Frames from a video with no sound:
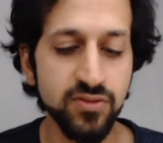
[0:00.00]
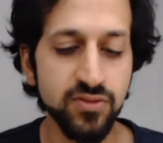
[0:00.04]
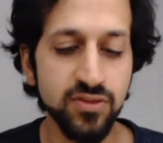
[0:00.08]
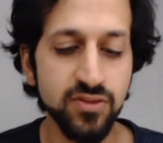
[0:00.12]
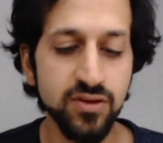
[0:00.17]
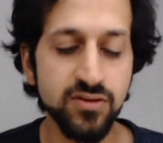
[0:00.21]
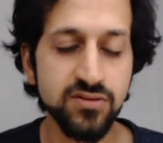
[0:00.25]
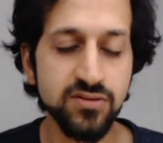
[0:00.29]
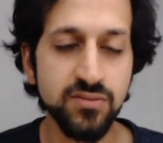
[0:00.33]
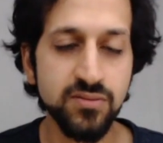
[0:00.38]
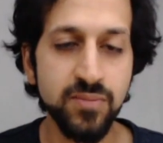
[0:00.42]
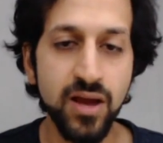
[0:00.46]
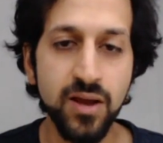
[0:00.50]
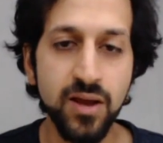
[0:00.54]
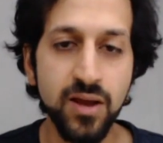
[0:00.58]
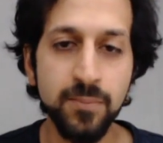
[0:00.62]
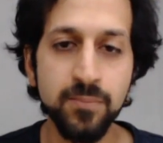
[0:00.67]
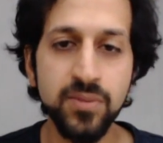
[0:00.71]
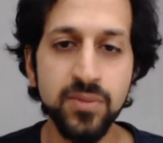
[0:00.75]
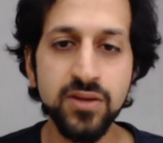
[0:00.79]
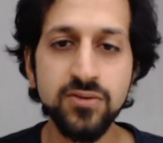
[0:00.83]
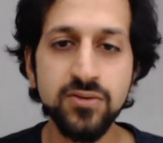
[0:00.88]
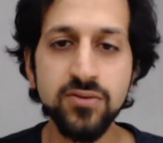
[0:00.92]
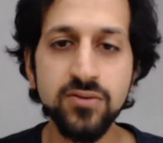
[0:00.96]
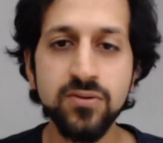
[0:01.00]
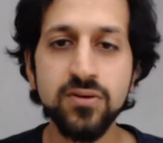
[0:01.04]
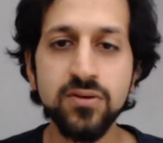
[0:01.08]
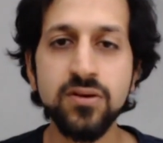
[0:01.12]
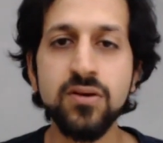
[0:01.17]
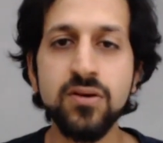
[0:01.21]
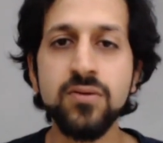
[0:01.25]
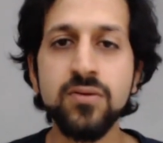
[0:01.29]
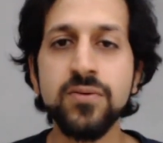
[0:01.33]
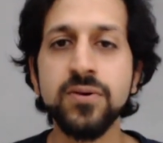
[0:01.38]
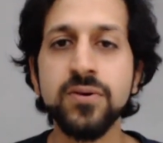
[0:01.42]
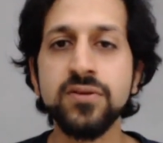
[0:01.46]
things about Bitcoin
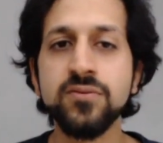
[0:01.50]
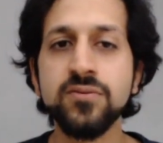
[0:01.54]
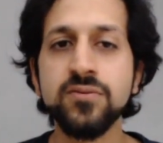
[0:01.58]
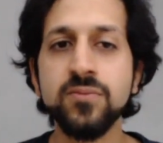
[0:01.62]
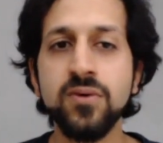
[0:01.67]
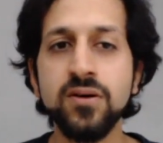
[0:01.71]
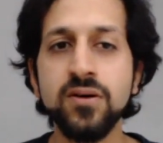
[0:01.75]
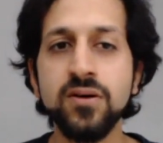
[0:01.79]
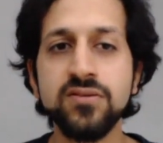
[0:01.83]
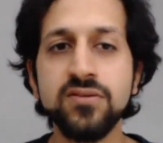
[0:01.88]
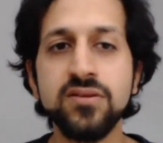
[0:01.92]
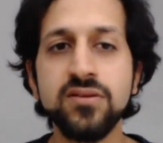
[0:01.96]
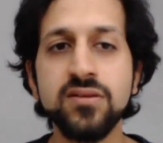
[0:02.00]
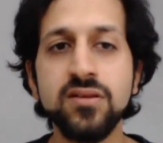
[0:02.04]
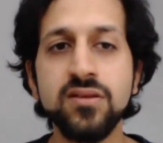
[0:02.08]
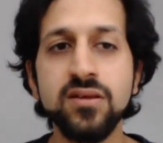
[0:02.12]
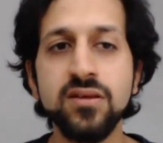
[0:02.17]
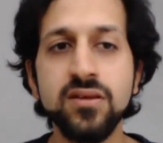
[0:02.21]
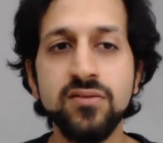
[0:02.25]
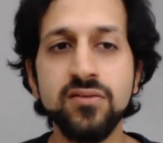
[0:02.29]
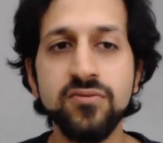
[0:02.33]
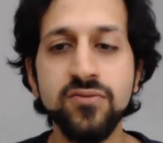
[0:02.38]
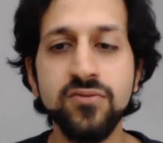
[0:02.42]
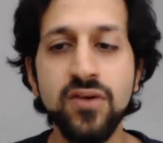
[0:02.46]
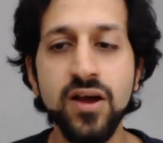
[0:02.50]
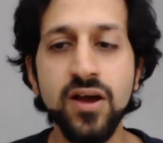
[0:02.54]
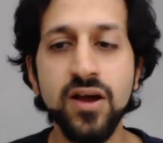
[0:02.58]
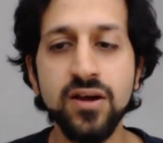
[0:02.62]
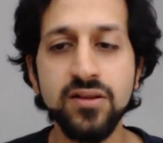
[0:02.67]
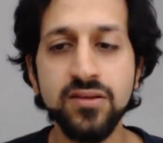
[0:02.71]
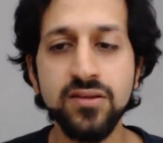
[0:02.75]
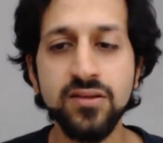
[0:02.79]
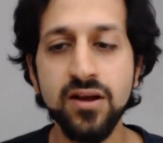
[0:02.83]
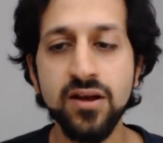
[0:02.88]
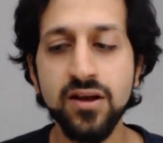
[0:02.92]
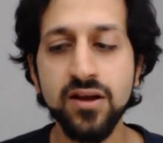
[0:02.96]
always was the fact
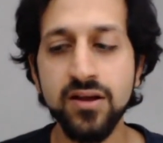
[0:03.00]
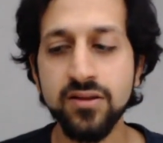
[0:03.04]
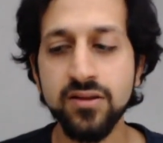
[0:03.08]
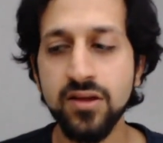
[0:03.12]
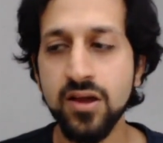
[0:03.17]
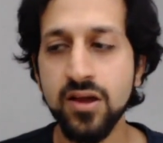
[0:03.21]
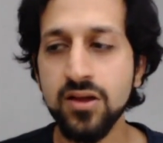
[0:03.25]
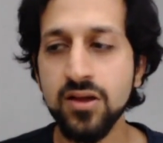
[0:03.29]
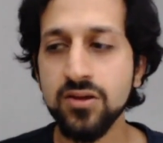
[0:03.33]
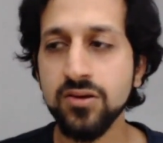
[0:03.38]
that